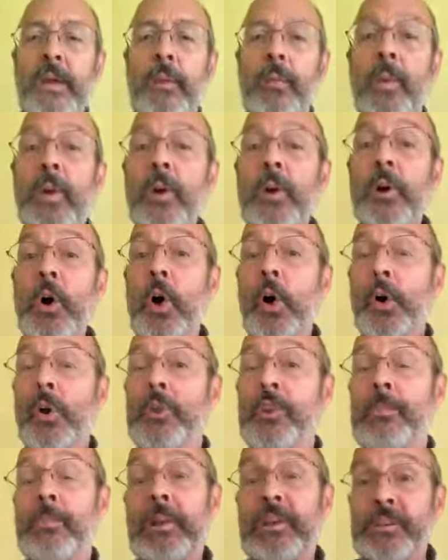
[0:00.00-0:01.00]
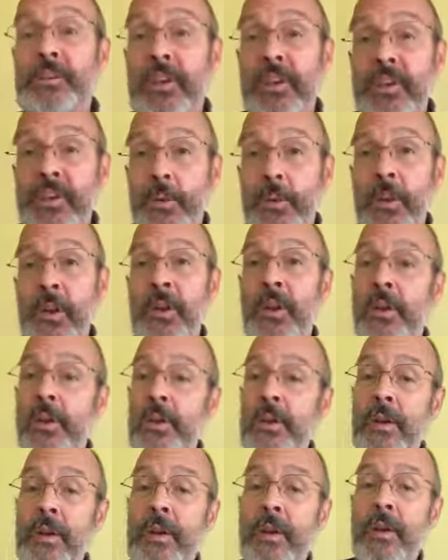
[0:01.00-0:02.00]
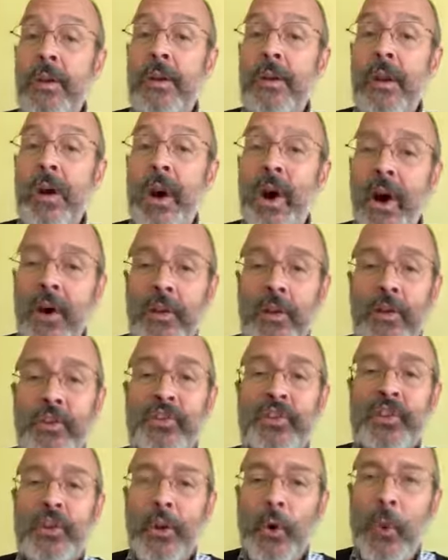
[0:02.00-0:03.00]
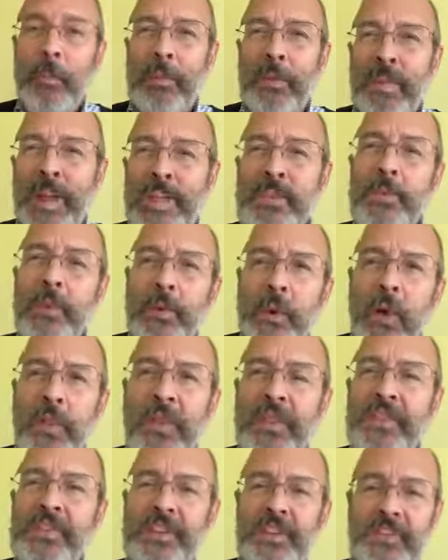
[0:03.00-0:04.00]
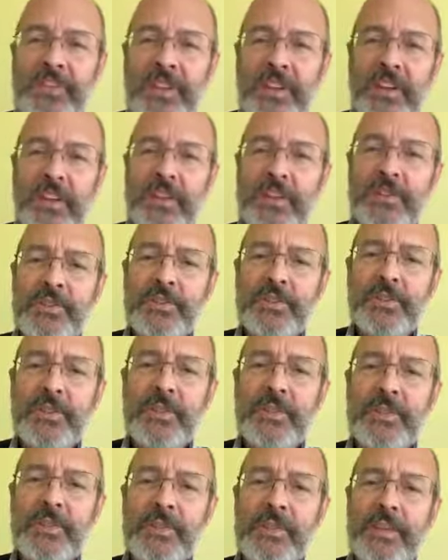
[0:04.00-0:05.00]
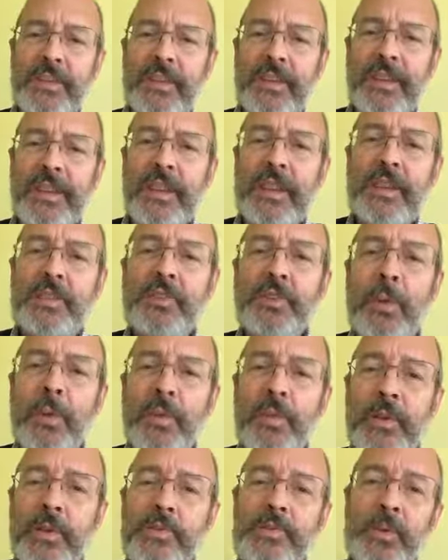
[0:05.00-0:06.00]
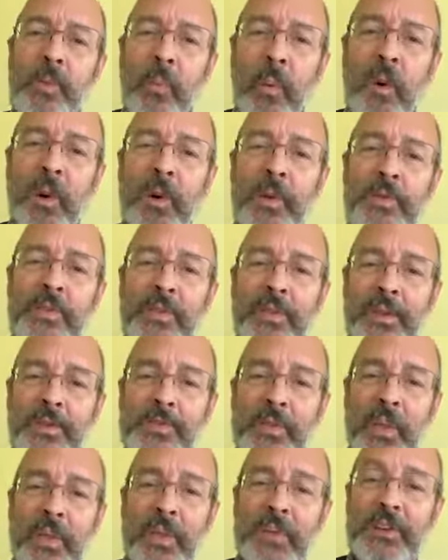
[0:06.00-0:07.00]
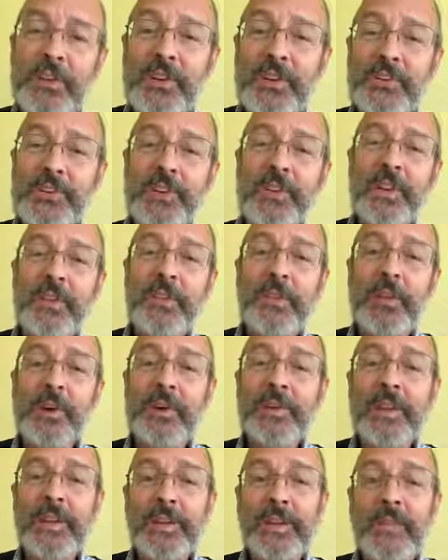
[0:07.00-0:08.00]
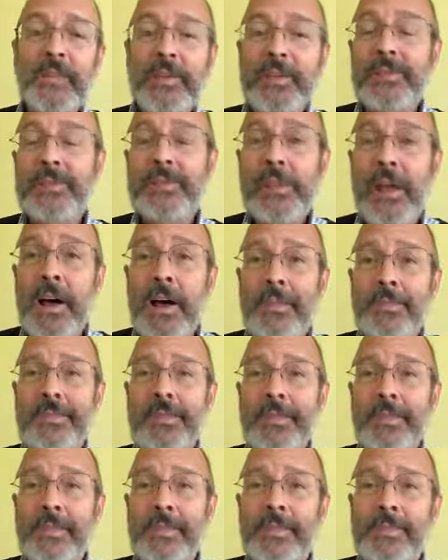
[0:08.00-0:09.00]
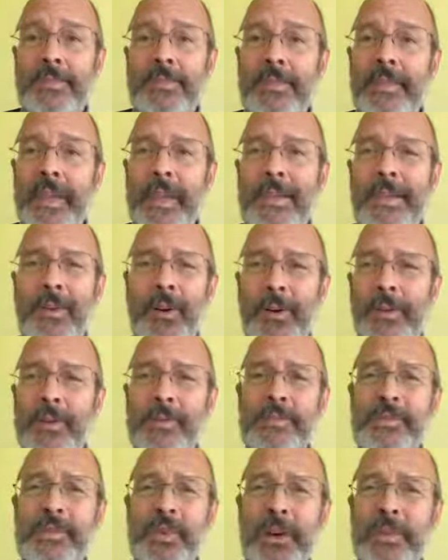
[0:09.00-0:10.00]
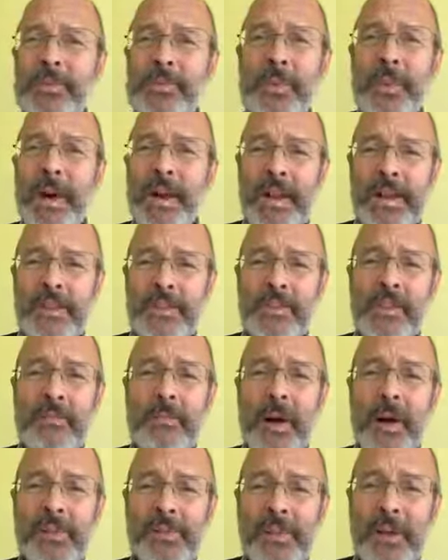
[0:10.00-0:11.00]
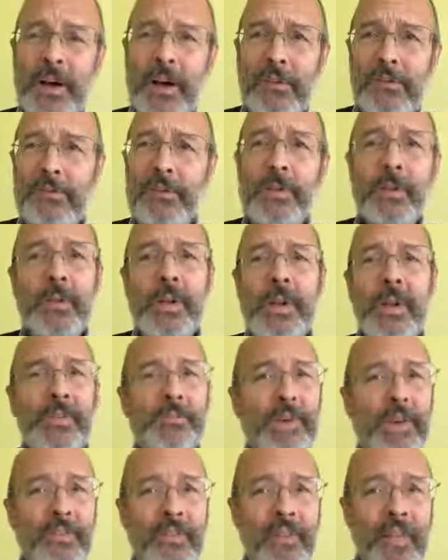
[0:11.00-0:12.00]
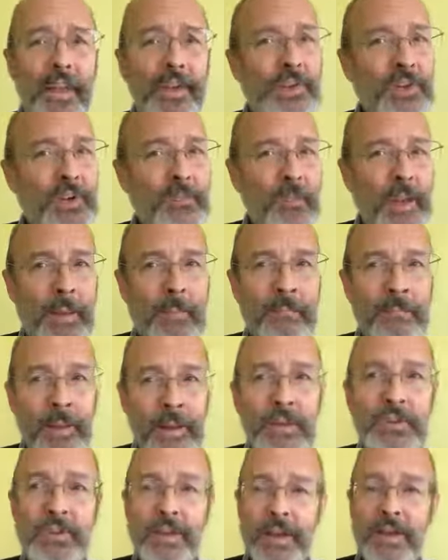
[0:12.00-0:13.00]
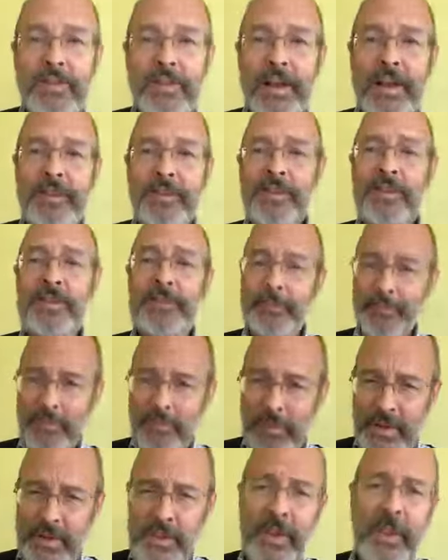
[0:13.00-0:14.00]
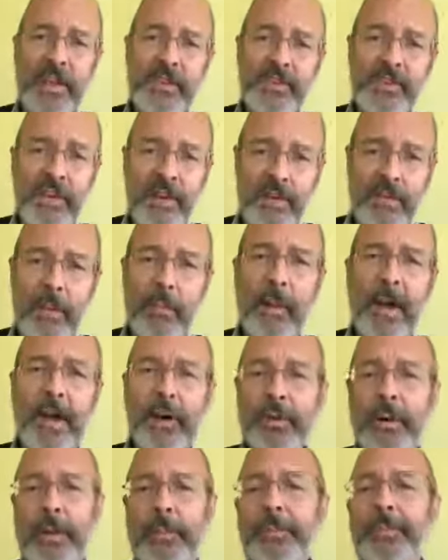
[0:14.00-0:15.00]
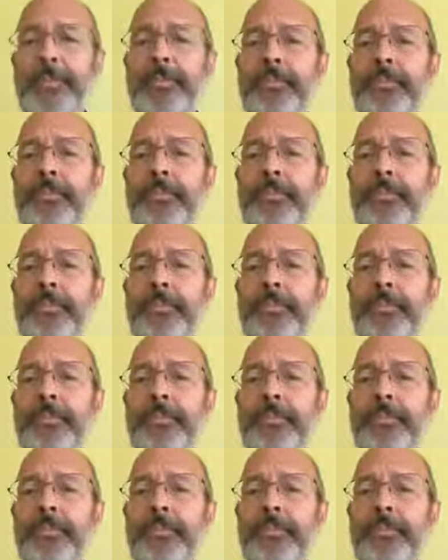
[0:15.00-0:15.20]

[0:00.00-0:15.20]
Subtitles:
We are called to be genuine, honest, and open. That's what authenticity is. So there's the word, there's authenticity. Thirdly, love. And all of John's writing is about love. Revelation may mention it less, but it's there in the background.